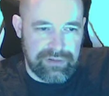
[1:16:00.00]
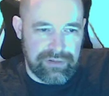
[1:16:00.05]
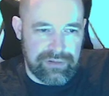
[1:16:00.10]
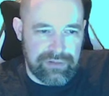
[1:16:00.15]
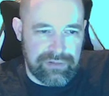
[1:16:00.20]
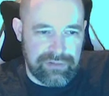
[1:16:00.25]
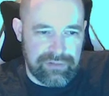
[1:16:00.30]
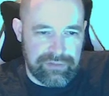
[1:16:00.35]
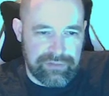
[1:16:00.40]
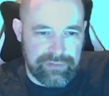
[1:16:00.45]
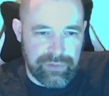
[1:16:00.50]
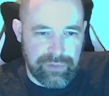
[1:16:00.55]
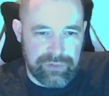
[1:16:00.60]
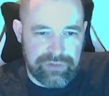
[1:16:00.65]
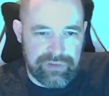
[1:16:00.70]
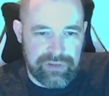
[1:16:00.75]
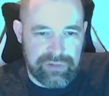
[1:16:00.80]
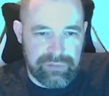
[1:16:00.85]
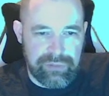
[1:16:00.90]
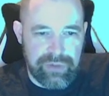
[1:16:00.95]
So
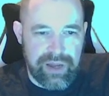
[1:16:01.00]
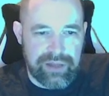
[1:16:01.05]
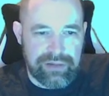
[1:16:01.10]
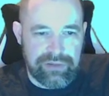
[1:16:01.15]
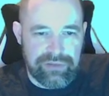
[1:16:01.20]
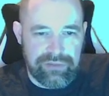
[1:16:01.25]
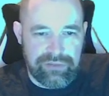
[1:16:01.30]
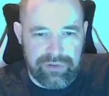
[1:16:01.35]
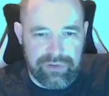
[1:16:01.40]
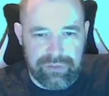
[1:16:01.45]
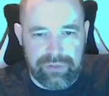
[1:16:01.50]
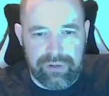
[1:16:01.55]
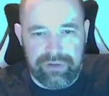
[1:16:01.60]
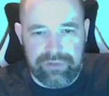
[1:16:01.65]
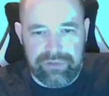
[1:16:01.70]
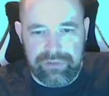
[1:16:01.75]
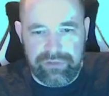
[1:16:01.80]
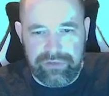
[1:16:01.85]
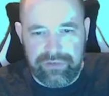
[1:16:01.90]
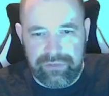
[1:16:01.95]
14 minus 2
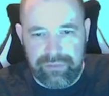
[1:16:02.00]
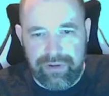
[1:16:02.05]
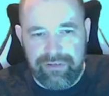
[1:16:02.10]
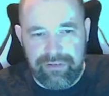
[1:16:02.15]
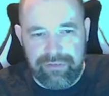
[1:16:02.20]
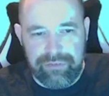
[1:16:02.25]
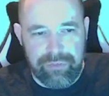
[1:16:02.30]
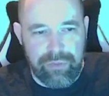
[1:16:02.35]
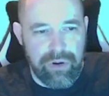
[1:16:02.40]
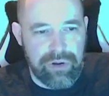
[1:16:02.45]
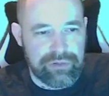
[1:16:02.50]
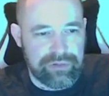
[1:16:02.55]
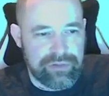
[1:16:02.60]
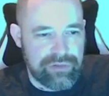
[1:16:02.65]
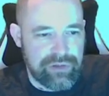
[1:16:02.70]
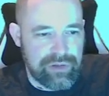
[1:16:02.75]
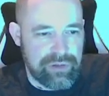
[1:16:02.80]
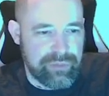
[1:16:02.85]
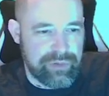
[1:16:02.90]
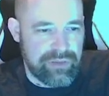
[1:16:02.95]
lots of the square root of 1 is
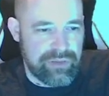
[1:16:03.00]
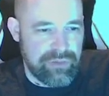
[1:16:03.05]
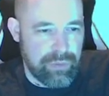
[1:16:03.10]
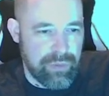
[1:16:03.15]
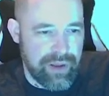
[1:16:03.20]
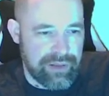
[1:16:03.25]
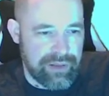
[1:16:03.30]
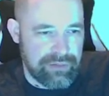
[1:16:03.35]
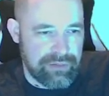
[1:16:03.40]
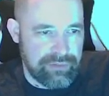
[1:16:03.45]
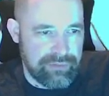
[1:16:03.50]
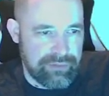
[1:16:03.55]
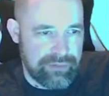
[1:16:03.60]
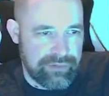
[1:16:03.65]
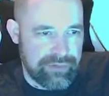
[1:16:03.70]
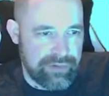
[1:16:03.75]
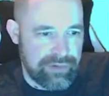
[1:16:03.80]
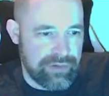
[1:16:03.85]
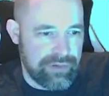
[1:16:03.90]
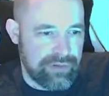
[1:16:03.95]
going to be 12.
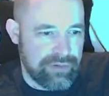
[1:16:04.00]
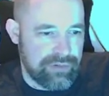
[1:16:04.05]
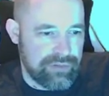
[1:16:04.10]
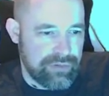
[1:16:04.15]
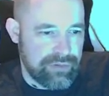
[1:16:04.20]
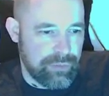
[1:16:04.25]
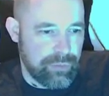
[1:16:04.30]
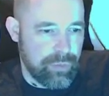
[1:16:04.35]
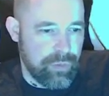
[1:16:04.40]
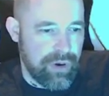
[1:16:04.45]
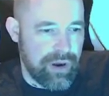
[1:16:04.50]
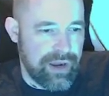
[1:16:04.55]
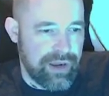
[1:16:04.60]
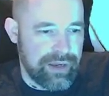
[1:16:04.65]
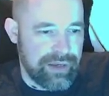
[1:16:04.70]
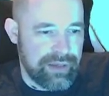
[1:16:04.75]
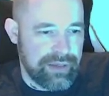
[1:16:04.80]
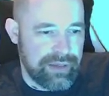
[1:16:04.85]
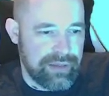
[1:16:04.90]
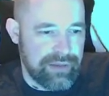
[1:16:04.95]
So
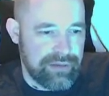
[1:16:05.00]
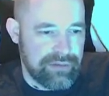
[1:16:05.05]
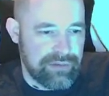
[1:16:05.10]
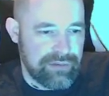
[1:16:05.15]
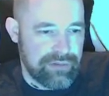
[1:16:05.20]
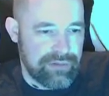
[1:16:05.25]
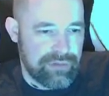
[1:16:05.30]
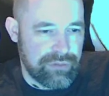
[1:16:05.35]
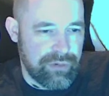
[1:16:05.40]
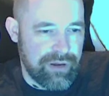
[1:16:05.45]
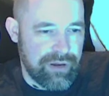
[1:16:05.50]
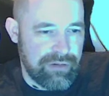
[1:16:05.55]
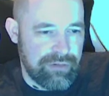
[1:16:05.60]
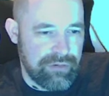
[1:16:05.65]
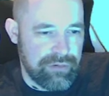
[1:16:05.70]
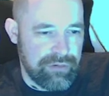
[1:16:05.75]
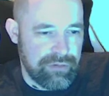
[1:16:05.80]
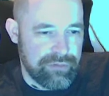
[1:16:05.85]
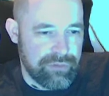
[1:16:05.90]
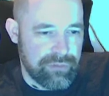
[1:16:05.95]
y is the square
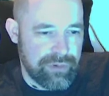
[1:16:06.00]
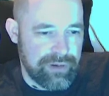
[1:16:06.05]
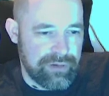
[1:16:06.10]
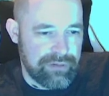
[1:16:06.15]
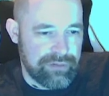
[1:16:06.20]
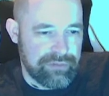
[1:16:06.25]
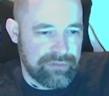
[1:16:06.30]
root of 12.